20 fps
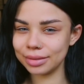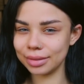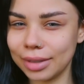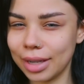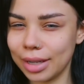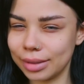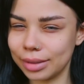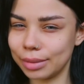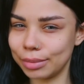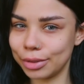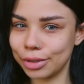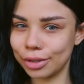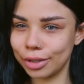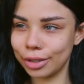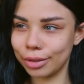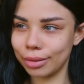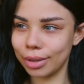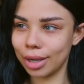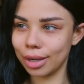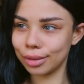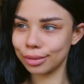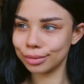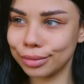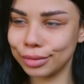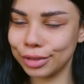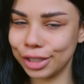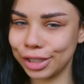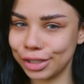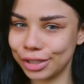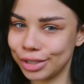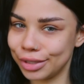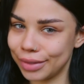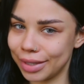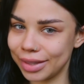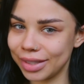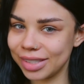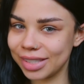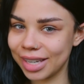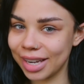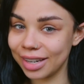as I'm sure you know because you
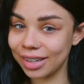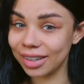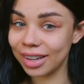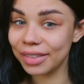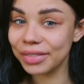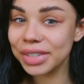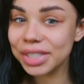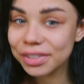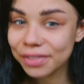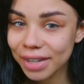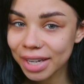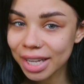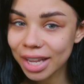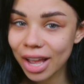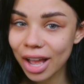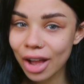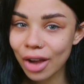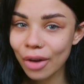read the title of this video,